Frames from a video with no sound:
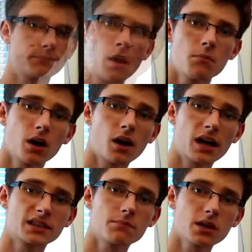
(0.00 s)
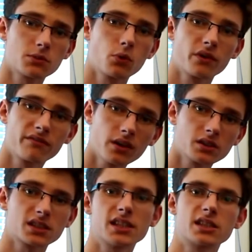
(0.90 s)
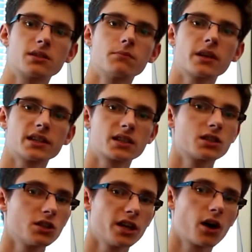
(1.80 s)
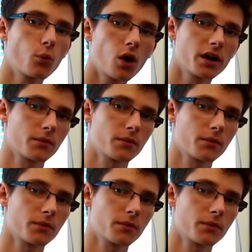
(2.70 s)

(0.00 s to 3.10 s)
But as a much more advanced system there's the DIY